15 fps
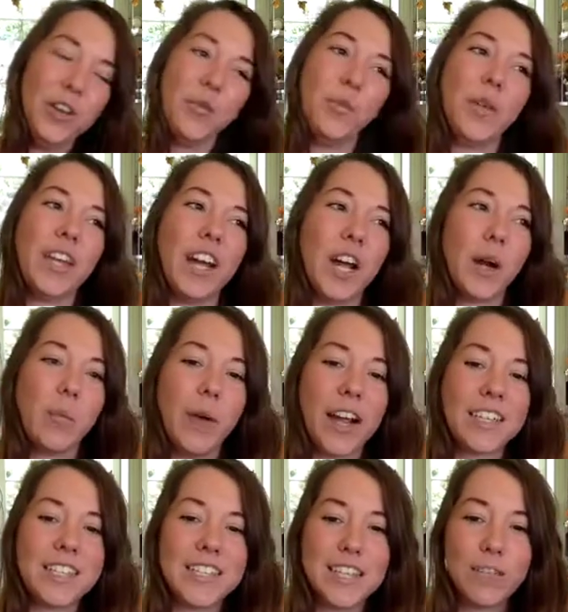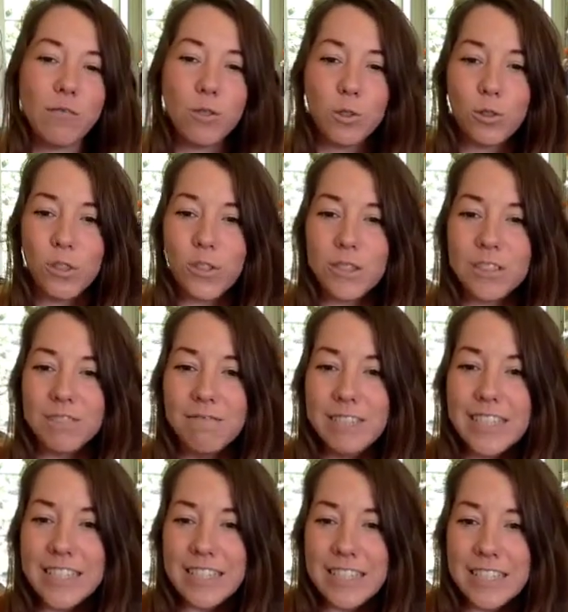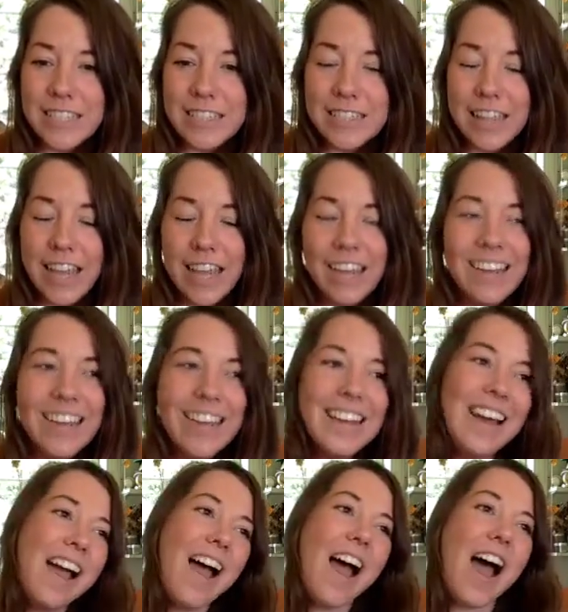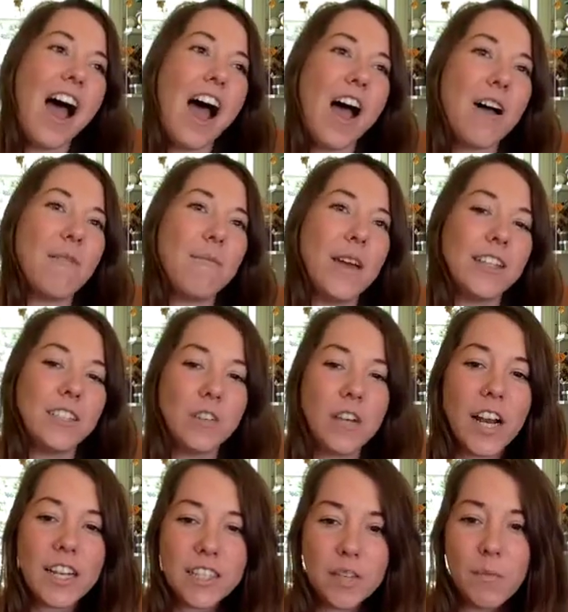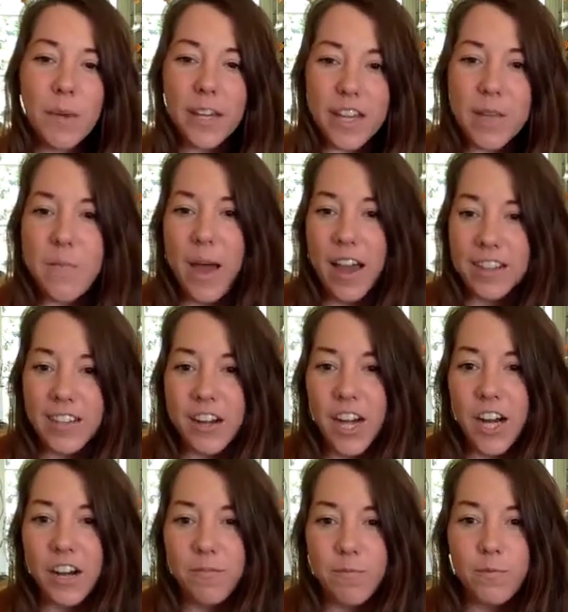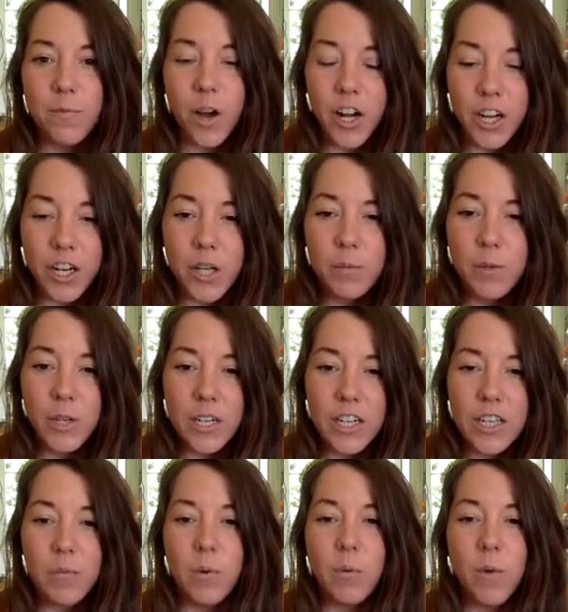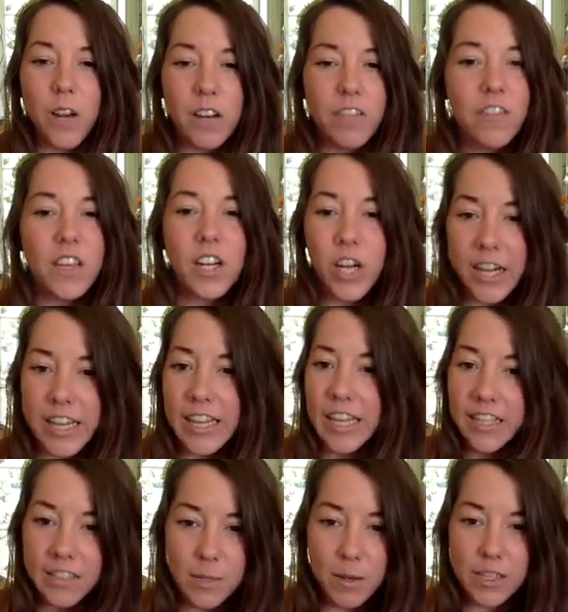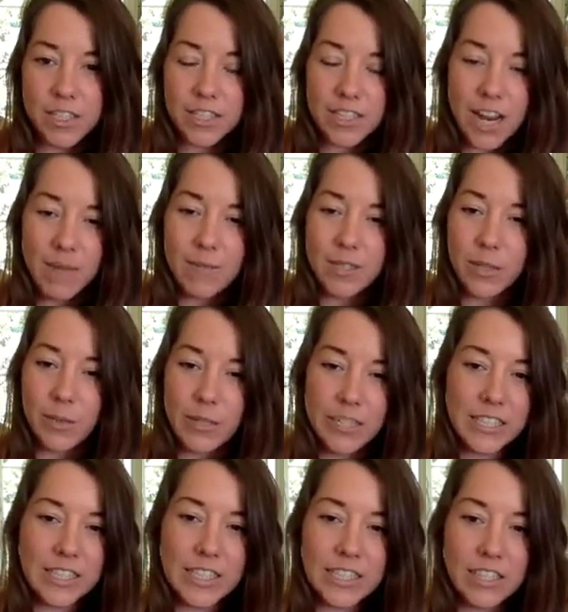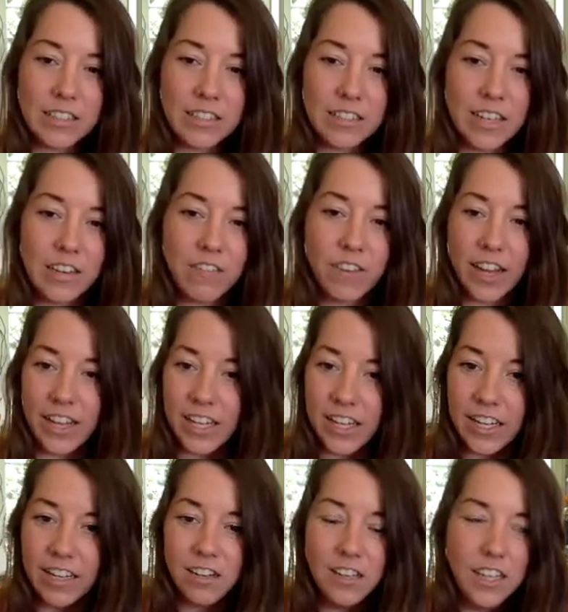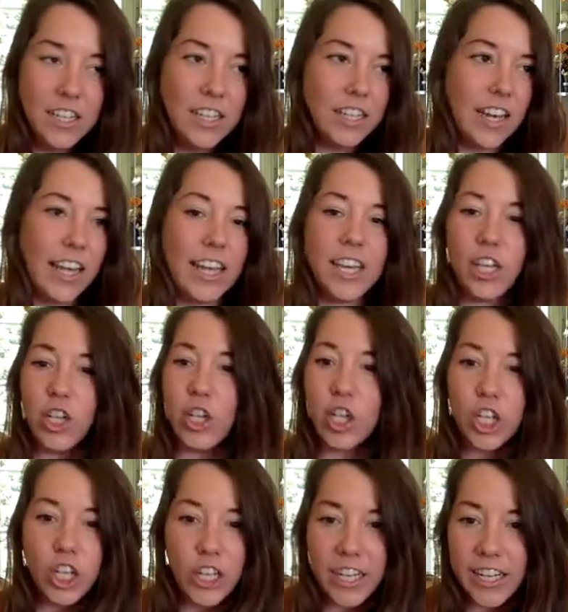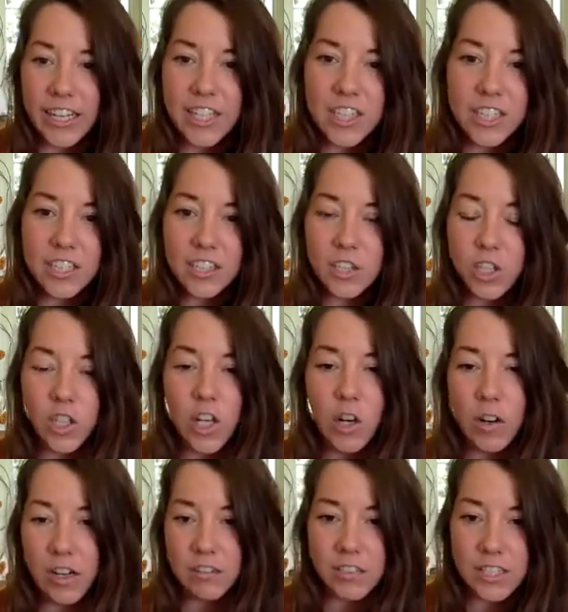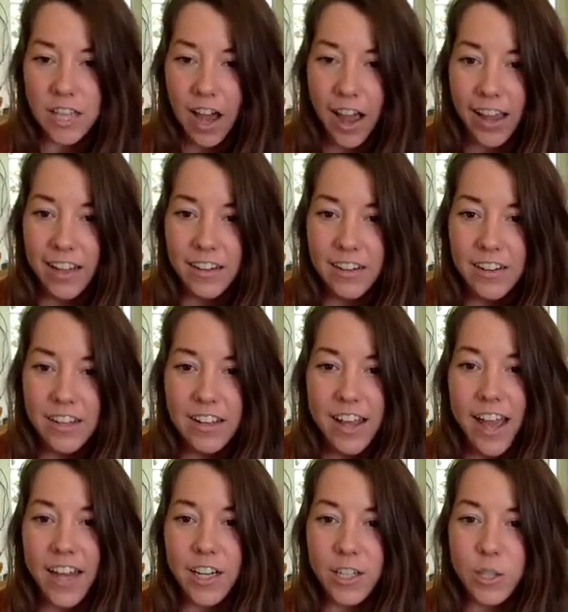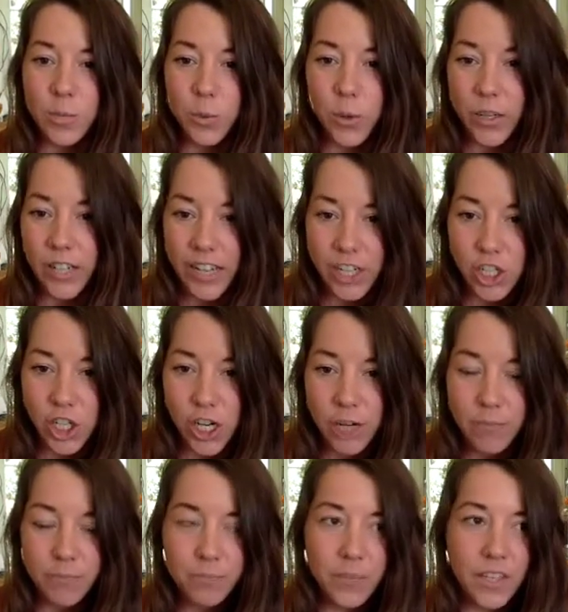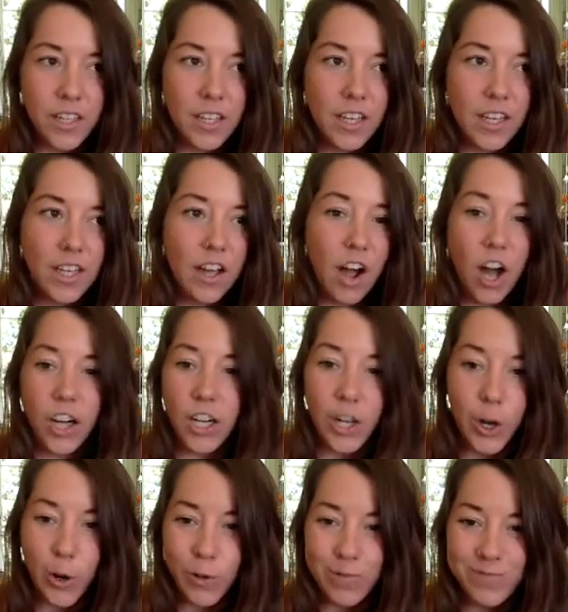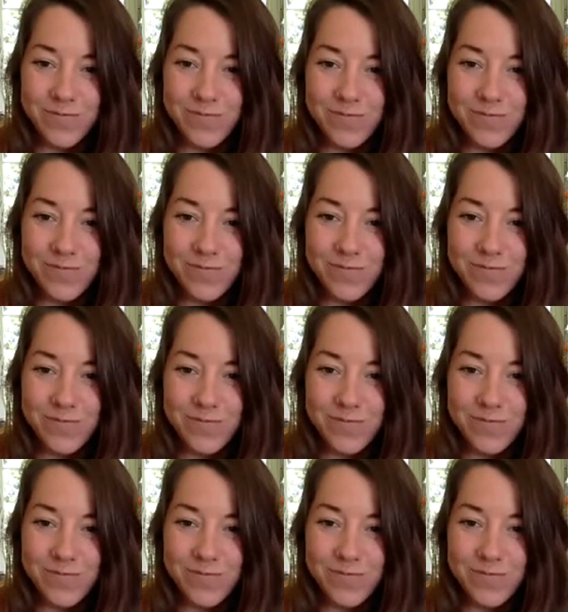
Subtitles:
We are practicing social distancing. And so it has a big impact on our community. But one of the great things about this time is that we are still invited, encouraged to go outside and explore nature on our own